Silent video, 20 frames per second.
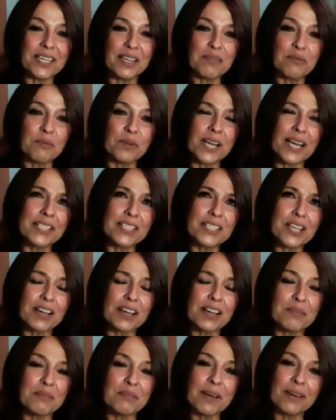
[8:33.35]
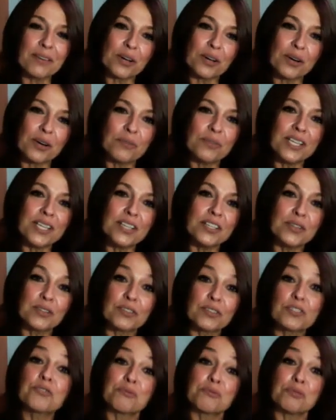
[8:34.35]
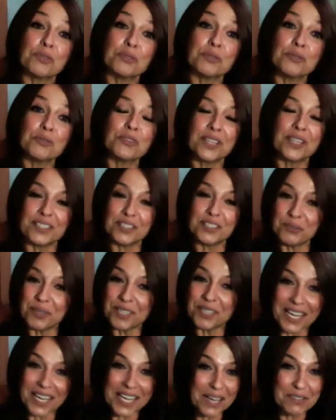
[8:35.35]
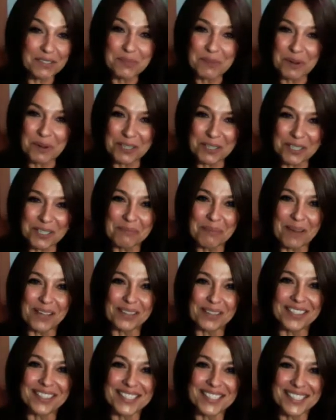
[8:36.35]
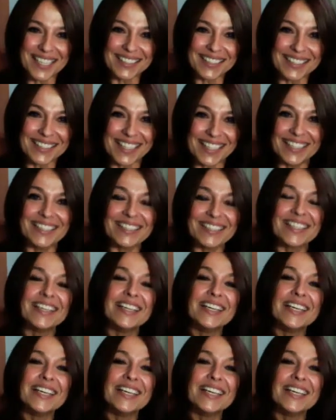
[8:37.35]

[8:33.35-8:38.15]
And when I talk about owning your truth, and you and I have spoken about this at length,